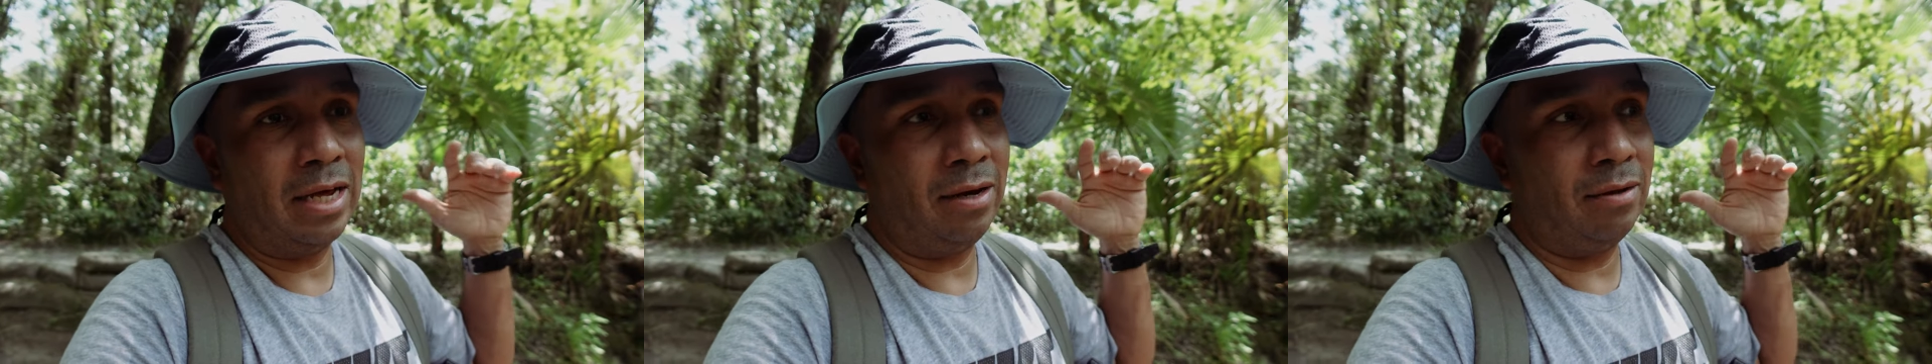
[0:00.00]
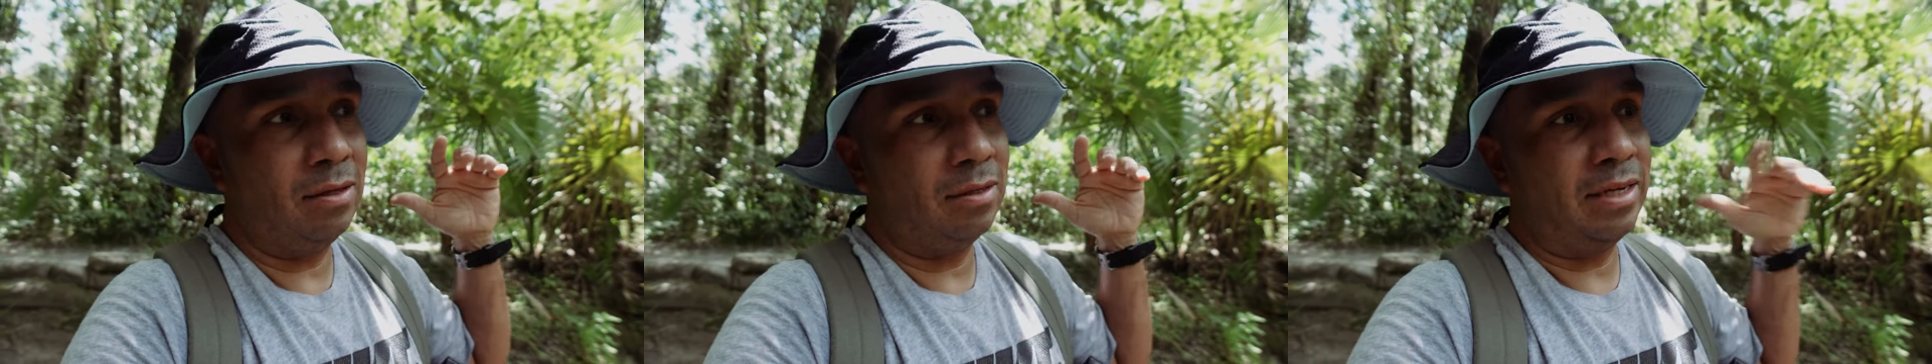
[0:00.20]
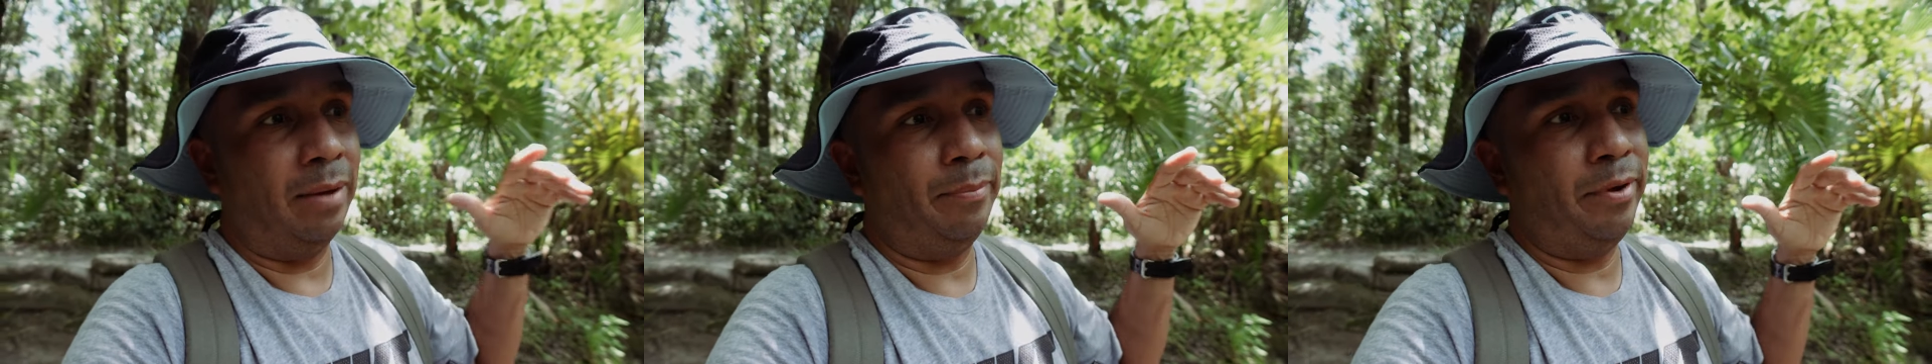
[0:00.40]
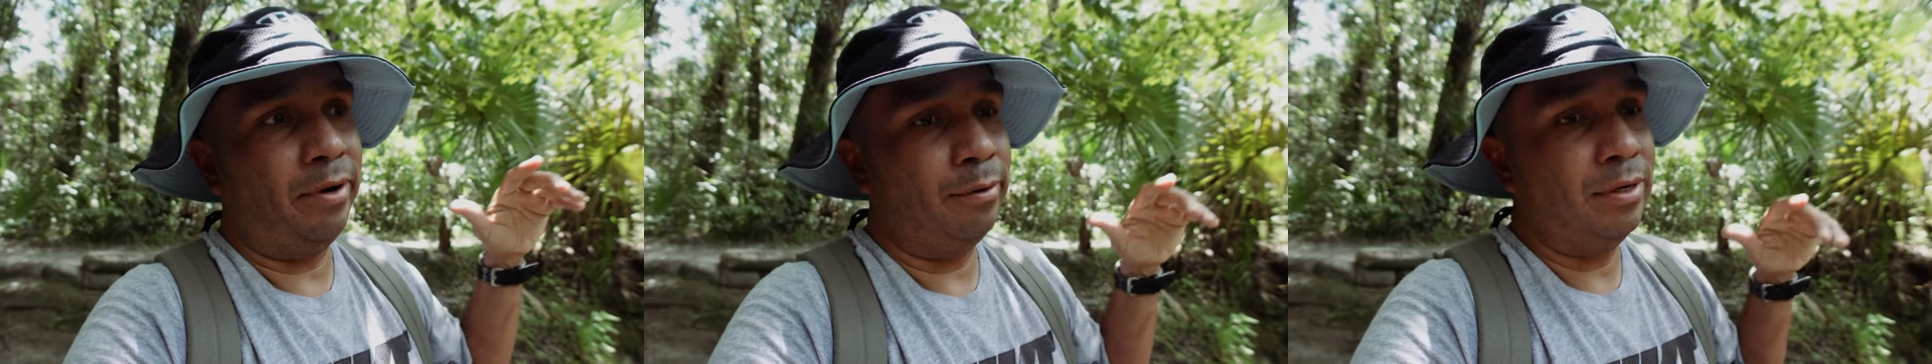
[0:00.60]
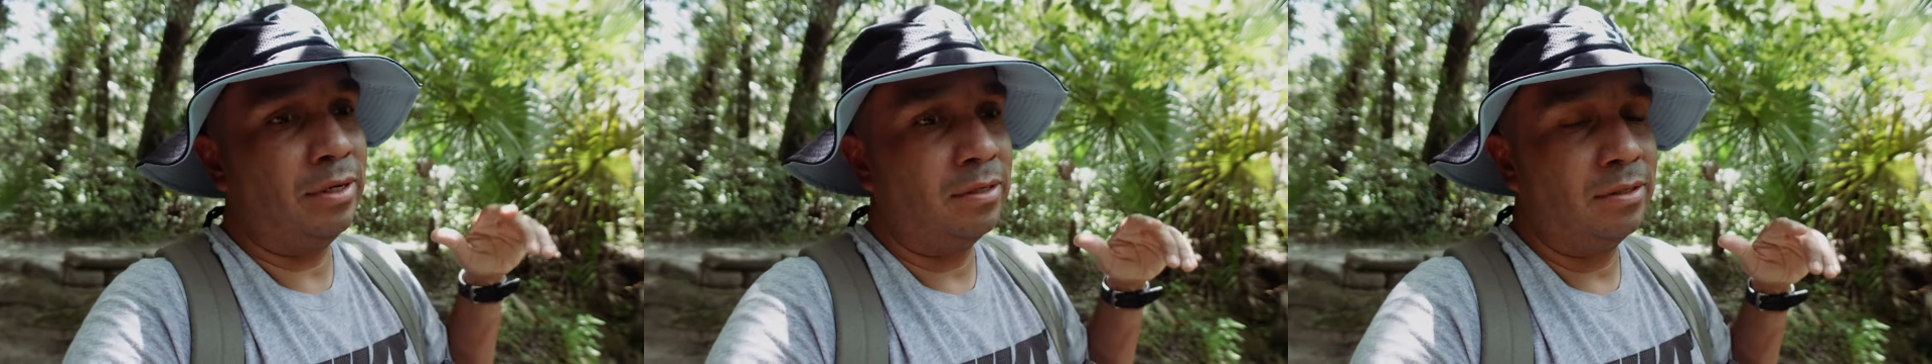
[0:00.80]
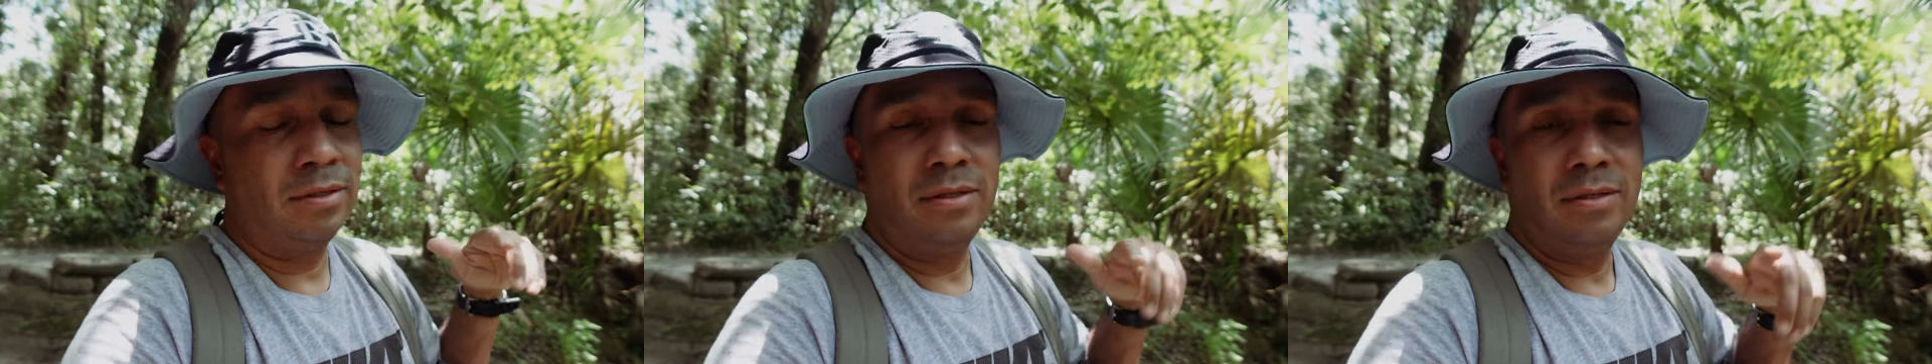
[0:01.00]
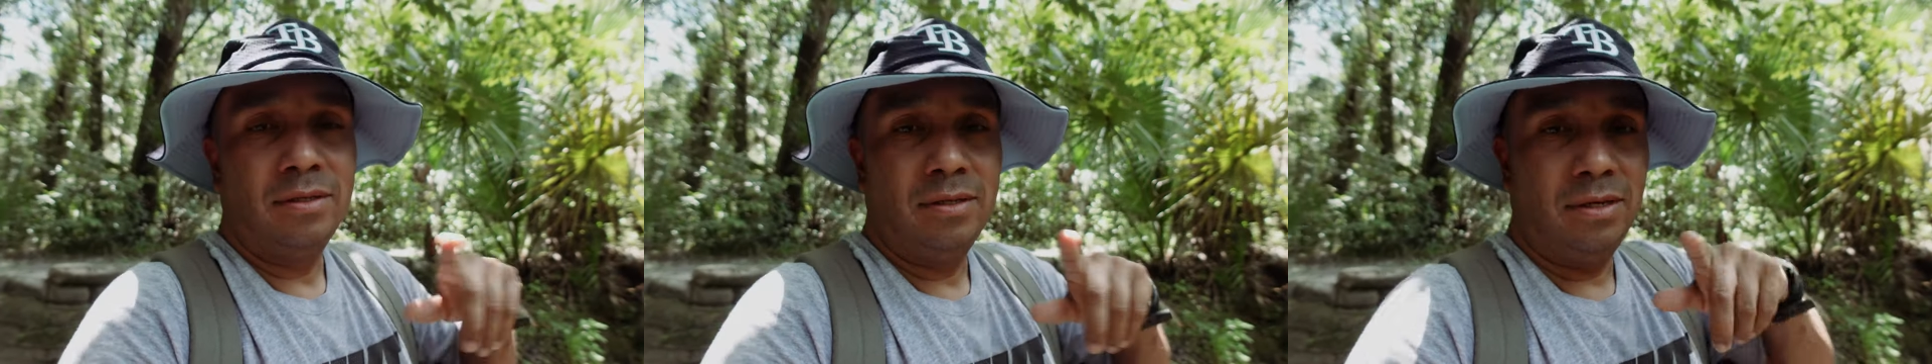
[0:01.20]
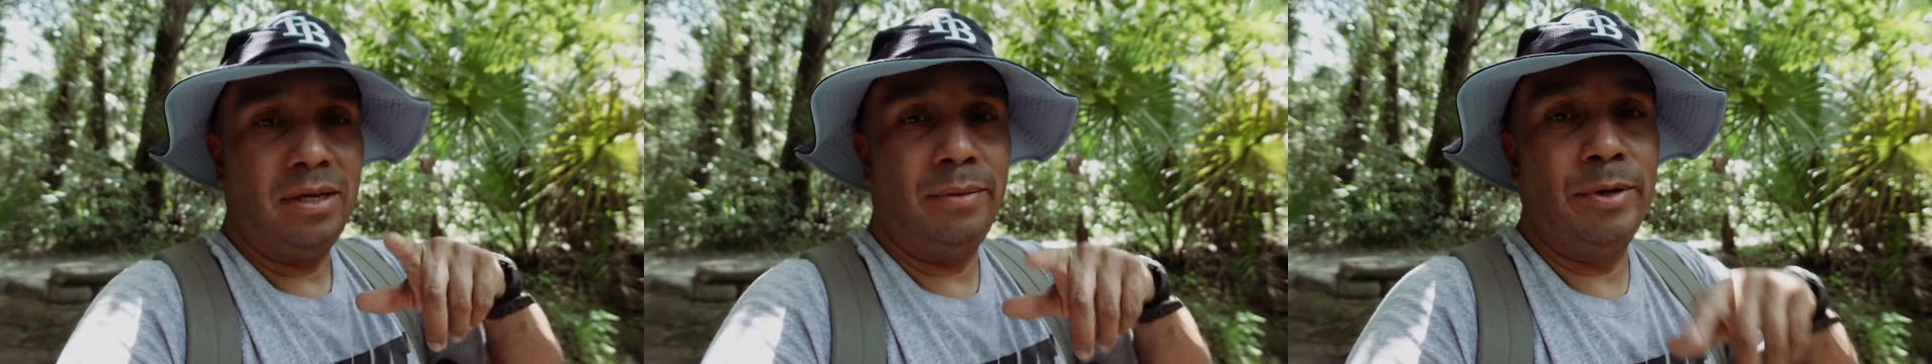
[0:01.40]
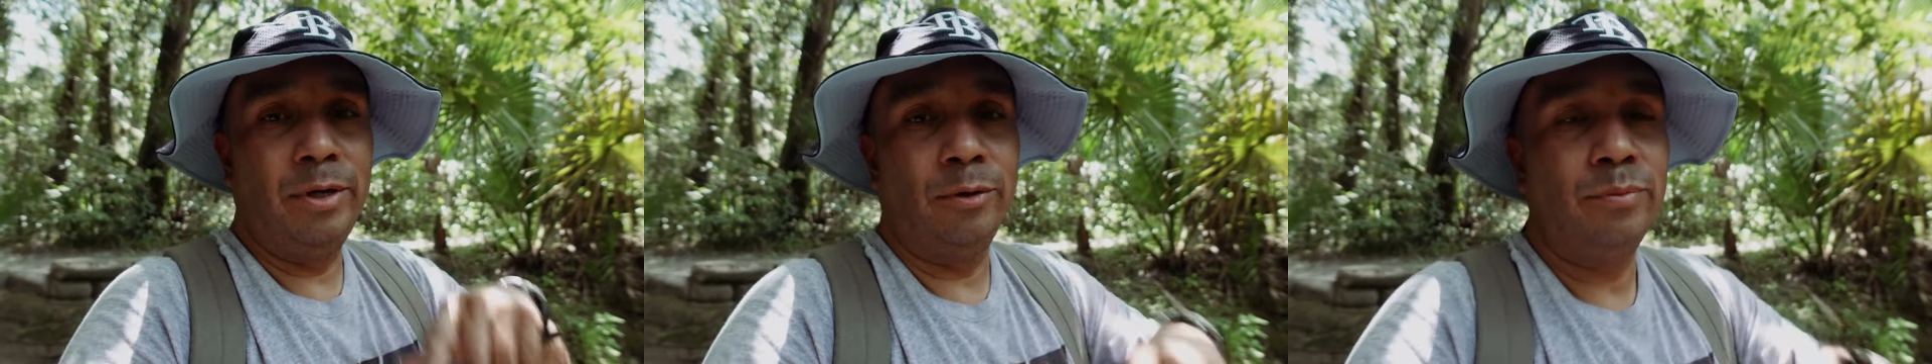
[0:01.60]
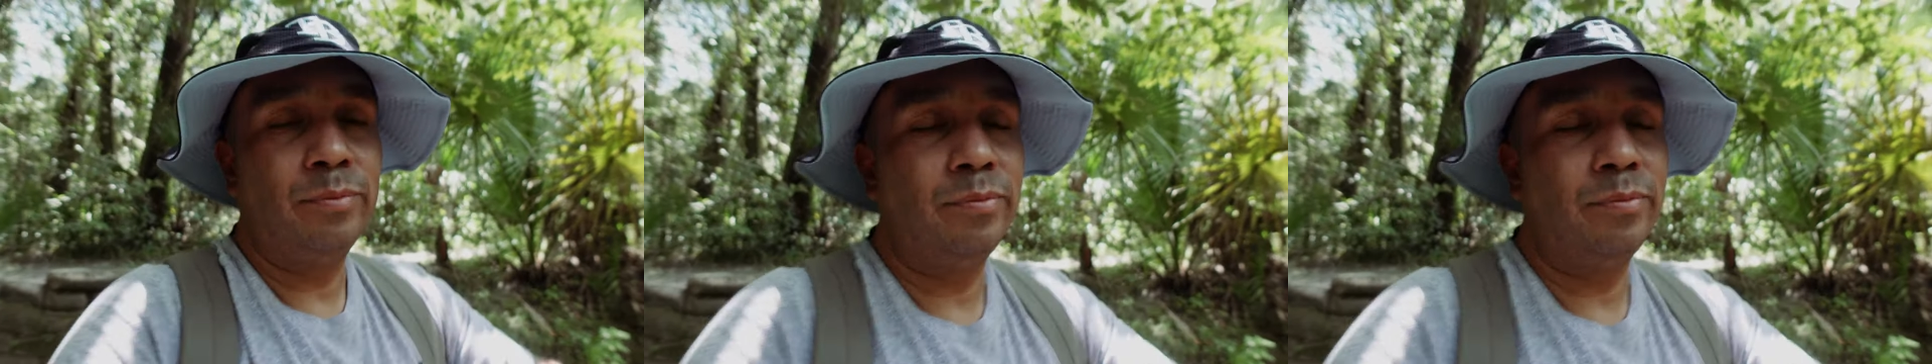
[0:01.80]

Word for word: out of the Tampa area, let me know.